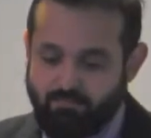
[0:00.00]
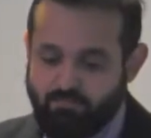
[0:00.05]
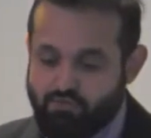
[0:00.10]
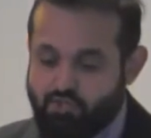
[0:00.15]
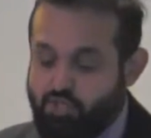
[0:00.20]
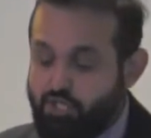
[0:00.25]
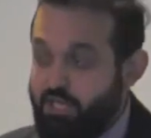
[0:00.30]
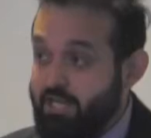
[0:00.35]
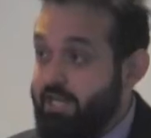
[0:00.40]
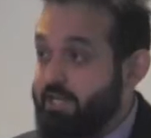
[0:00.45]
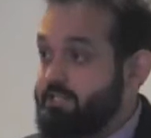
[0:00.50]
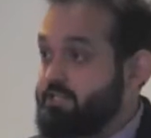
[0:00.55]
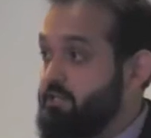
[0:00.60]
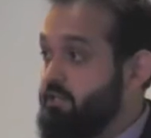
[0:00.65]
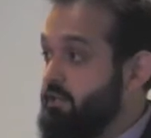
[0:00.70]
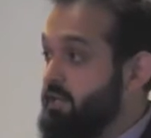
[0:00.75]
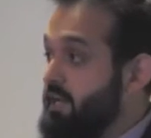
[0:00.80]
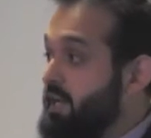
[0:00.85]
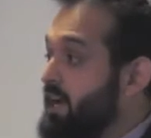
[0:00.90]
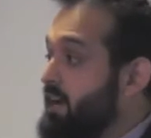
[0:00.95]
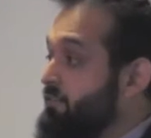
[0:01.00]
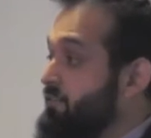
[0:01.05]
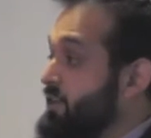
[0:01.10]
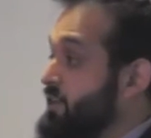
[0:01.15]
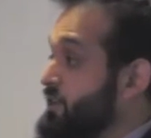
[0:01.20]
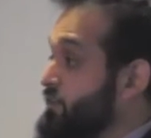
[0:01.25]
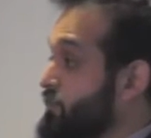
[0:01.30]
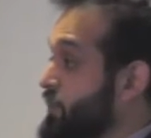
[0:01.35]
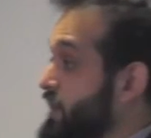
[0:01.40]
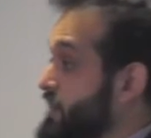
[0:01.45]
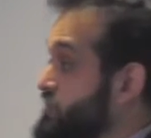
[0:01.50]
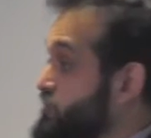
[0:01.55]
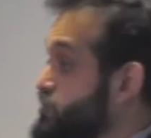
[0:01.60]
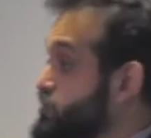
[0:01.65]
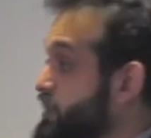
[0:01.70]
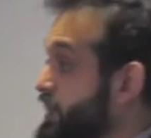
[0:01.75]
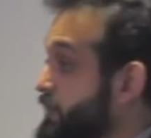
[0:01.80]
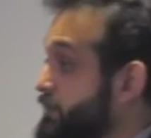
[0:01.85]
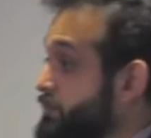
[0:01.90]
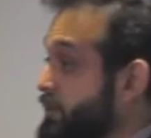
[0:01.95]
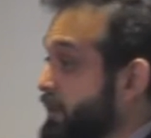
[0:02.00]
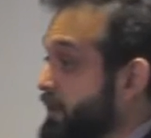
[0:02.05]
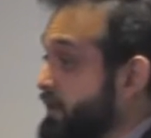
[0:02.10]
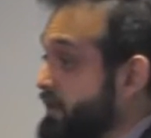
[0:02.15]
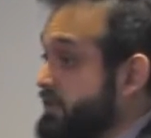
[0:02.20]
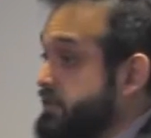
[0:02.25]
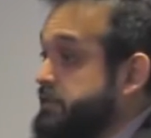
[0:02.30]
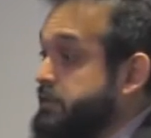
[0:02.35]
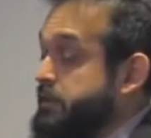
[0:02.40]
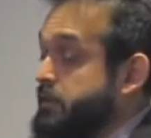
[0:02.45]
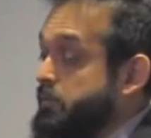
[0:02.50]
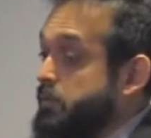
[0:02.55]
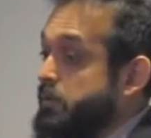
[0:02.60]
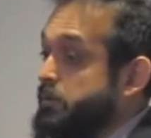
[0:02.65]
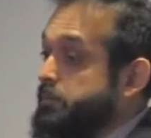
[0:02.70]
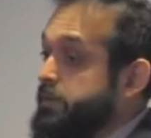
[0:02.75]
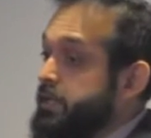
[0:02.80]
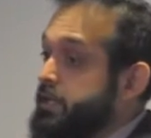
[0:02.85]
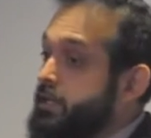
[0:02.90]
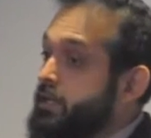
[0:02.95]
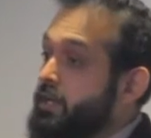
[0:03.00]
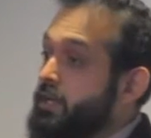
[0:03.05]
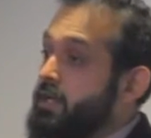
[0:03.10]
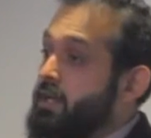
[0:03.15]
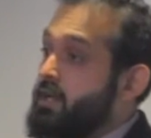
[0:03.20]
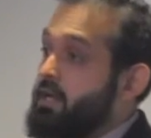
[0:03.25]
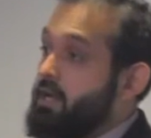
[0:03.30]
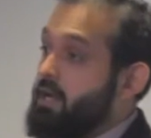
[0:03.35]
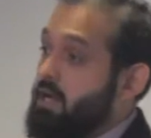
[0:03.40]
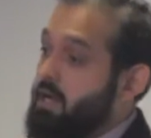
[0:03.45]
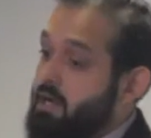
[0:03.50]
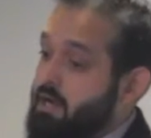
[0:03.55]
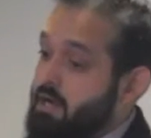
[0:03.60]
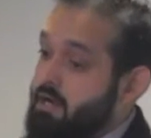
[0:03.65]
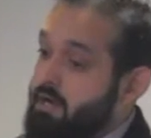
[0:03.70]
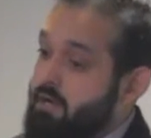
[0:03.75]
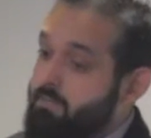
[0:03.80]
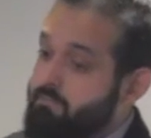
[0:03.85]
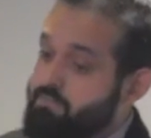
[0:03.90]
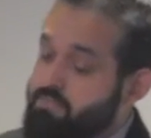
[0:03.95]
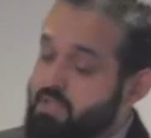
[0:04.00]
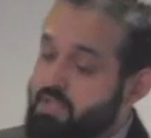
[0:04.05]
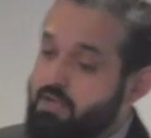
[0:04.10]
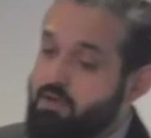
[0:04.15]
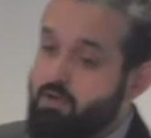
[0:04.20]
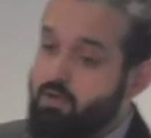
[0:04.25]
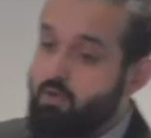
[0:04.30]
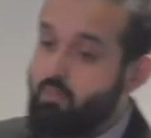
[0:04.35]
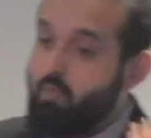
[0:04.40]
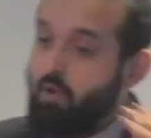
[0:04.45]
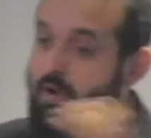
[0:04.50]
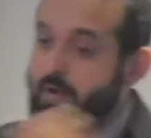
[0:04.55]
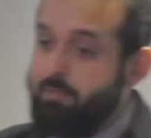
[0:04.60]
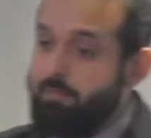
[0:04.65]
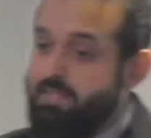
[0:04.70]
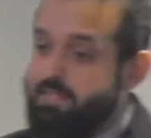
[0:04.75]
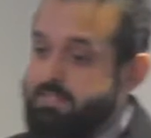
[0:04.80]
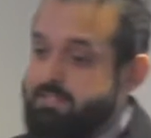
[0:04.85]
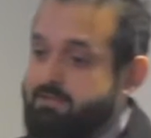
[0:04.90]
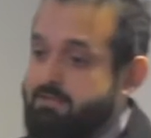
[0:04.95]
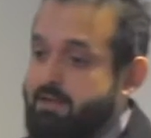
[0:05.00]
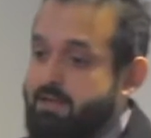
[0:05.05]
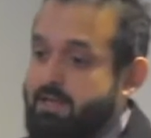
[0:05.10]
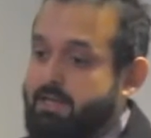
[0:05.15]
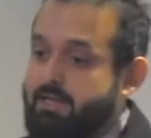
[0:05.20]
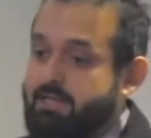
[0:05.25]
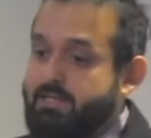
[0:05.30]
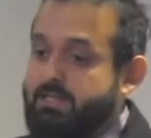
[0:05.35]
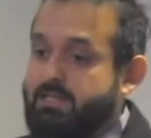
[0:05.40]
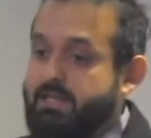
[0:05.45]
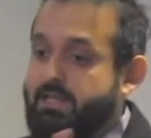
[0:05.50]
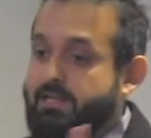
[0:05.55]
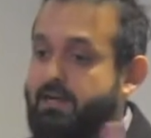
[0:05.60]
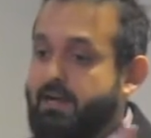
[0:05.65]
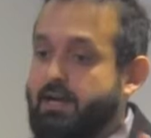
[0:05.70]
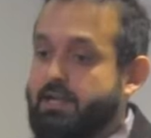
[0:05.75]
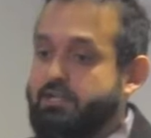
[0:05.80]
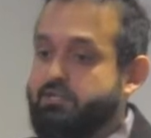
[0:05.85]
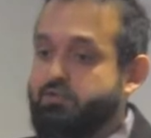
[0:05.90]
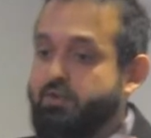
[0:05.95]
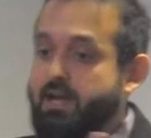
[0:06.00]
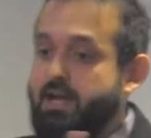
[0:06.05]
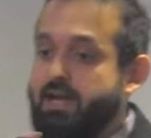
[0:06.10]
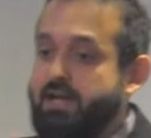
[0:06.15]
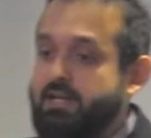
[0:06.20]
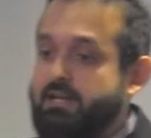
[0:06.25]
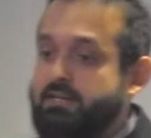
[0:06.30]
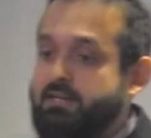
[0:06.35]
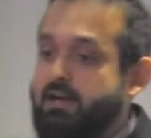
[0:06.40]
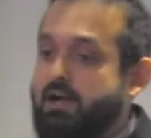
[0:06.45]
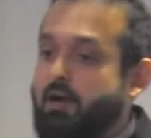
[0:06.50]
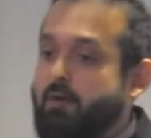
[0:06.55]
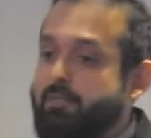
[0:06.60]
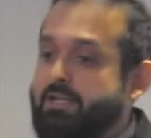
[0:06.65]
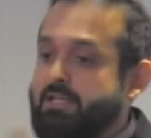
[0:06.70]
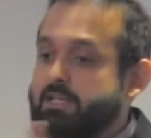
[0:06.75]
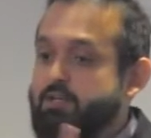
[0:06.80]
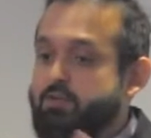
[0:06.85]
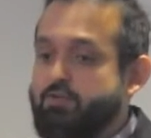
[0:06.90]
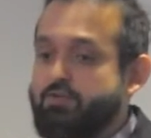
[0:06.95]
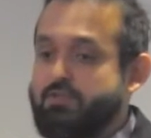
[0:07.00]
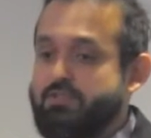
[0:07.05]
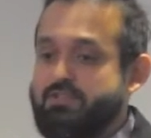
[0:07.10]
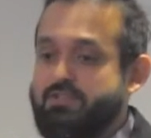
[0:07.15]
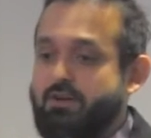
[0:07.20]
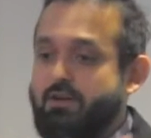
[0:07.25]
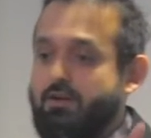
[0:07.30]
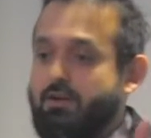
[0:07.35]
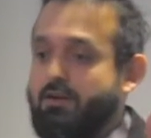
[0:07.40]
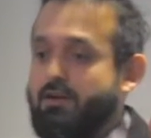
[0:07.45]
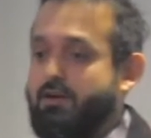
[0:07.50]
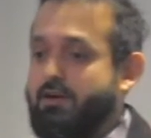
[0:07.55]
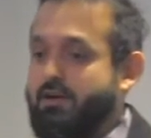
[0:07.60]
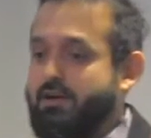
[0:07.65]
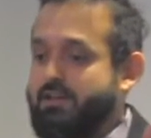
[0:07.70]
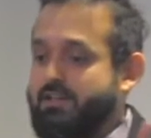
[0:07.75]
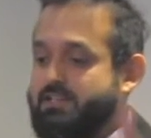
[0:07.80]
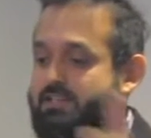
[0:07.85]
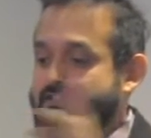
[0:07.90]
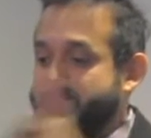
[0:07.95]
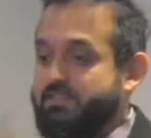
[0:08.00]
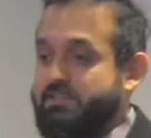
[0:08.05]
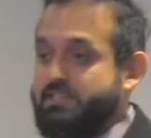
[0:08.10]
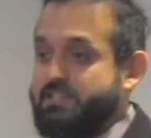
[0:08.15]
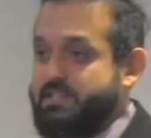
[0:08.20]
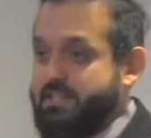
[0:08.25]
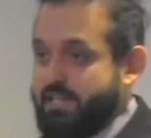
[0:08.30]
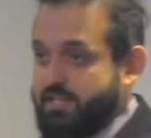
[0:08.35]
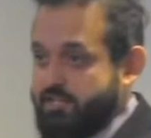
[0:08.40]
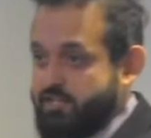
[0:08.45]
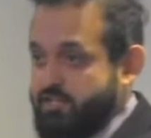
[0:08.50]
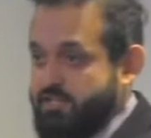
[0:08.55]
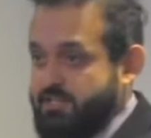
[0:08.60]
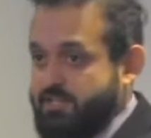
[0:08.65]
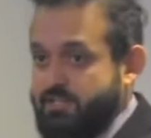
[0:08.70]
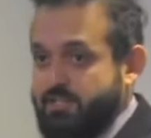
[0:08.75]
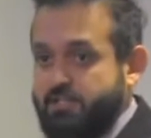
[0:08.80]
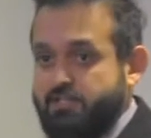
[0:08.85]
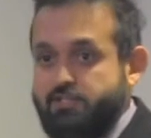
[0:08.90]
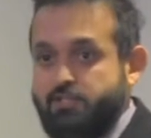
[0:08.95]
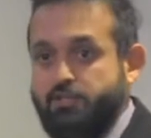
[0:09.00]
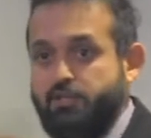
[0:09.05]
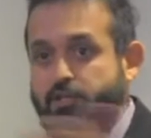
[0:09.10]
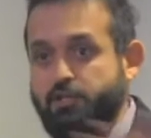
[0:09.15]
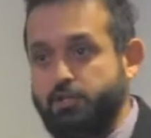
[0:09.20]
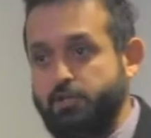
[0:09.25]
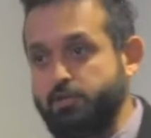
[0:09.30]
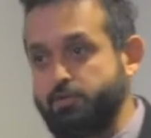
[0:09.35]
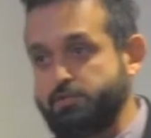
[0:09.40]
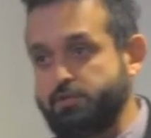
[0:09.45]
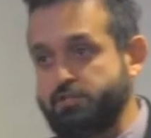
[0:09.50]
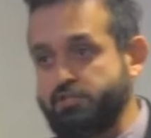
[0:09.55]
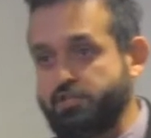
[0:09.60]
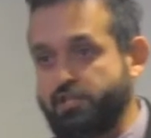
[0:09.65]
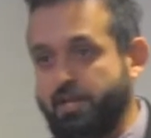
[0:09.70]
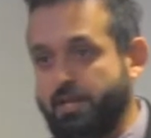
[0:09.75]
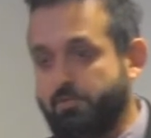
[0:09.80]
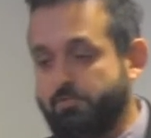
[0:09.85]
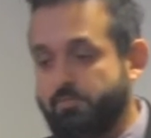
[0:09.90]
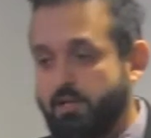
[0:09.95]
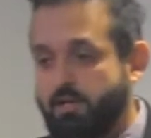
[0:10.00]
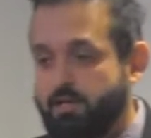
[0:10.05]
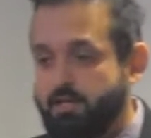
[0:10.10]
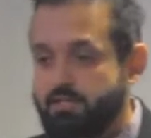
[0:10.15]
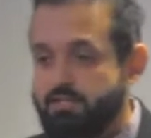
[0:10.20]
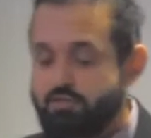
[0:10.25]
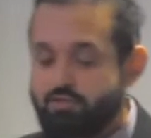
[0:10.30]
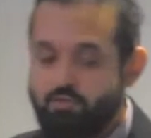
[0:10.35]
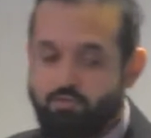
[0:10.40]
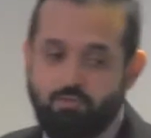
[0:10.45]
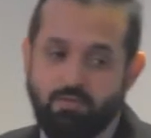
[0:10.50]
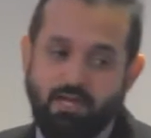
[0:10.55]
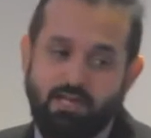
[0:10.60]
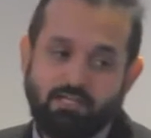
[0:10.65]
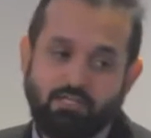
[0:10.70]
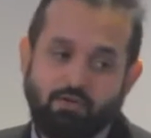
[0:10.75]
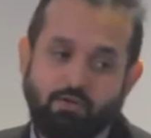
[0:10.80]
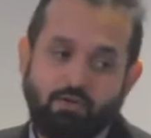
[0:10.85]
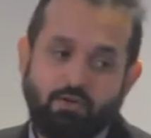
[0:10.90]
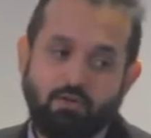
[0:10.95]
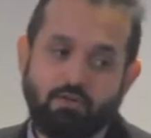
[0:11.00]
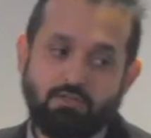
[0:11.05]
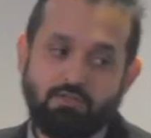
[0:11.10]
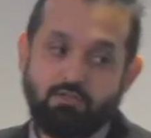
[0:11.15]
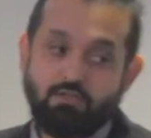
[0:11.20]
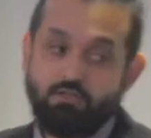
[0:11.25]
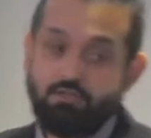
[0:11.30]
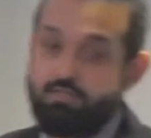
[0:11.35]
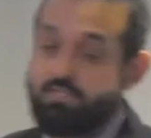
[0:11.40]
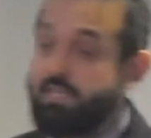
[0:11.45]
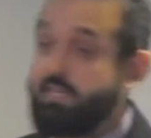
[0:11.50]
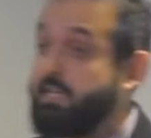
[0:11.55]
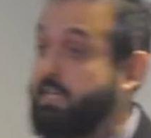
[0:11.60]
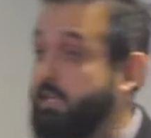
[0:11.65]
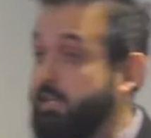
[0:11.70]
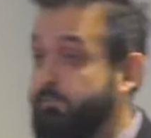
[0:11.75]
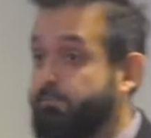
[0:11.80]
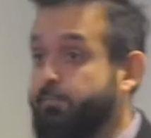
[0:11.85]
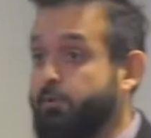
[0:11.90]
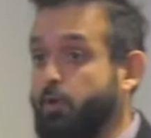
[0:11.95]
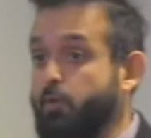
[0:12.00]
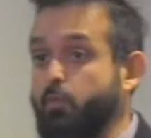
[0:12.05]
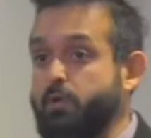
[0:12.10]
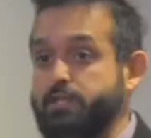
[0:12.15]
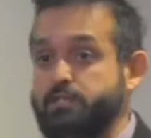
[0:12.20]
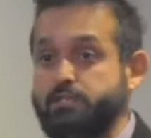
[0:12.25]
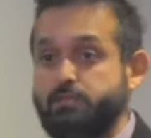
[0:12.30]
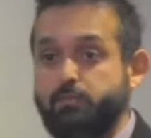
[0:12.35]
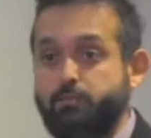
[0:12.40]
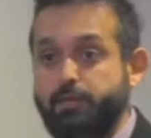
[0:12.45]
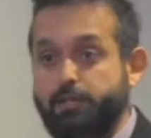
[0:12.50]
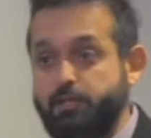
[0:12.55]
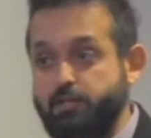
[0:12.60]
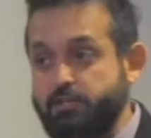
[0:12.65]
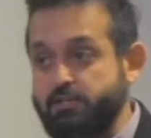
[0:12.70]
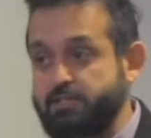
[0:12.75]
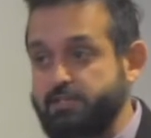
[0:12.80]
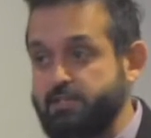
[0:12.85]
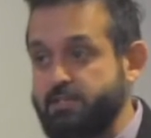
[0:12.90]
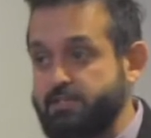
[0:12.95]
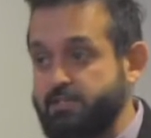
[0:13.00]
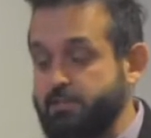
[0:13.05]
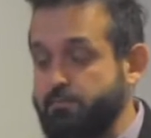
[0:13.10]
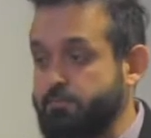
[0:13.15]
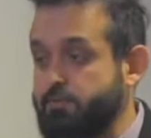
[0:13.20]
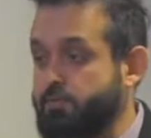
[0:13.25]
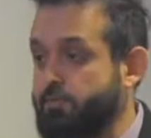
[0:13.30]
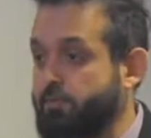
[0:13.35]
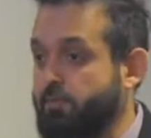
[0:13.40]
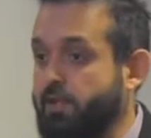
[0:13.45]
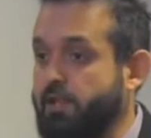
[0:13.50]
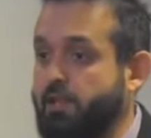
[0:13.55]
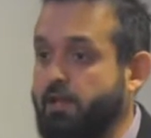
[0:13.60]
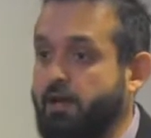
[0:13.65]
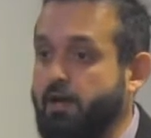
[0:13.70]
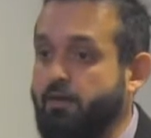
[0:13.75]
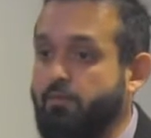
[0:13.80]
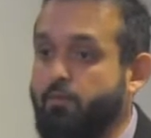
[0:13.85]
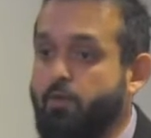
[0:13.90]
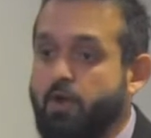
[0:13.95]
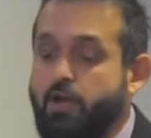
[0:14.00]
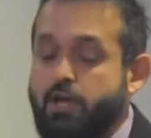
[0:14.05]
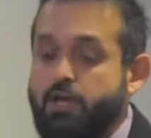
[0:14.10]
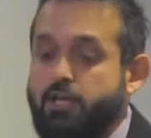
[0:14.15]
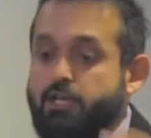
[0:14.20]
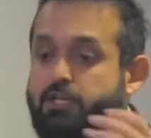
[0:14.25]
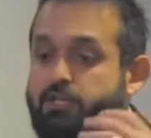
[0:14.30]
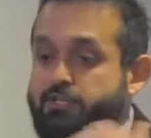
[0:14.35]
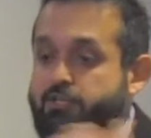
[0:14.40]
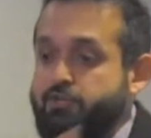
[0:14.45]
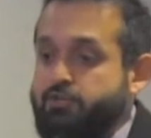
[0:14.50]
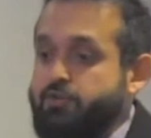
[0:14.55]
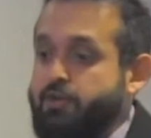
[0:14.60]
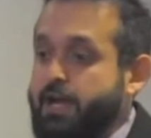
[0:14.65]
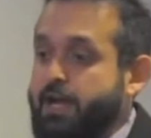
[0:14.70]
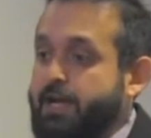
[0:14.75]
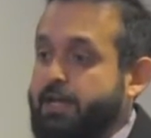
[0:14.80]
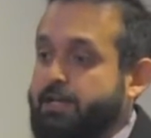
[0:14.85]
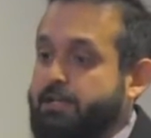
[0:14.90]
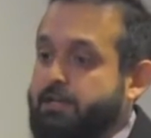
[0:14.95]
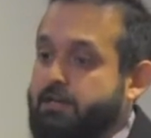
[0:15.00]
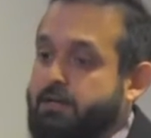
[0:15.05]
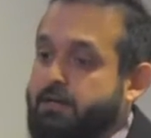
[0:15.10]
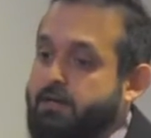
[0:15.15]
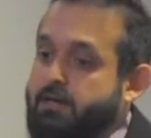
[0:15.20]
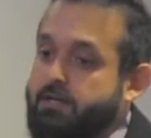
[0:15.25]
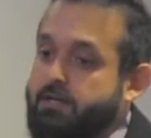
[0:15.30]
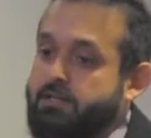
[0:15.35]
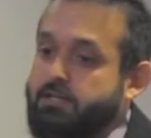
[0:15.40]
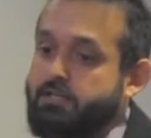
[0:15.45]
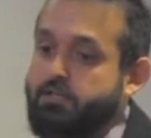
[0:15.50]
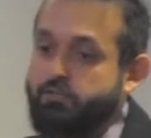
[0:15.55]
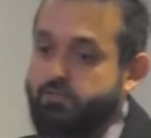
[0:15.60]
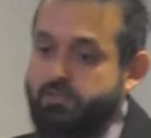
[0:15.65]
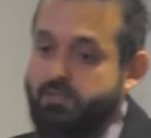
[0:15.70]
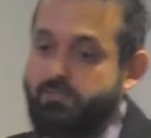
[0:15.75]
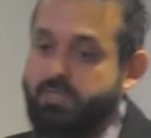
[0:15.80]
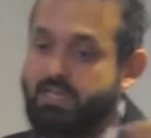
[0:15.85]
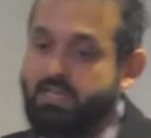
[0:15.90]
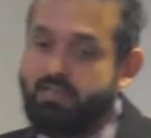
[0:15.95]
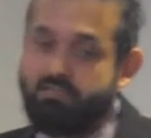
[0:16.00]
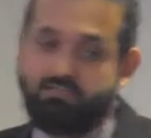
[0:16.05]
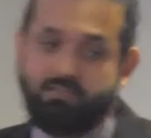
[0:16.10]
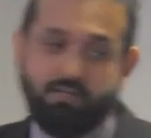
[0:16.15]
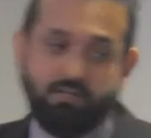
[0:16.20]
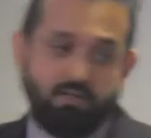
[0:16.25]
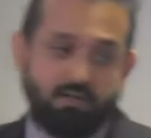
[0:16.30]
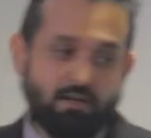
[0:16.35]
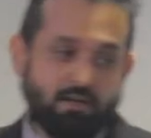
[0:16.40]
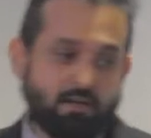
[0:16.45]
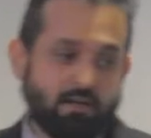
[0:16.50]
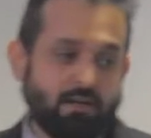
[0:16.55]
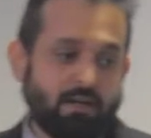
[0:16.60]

GA. So you can have an advanced GA plugin. There will be uh, requirements like, can I track how many users are at different stages? So you can use a GA plugin to do that. You can also use Heap, which is a pretty good system to allow you to track user behavior.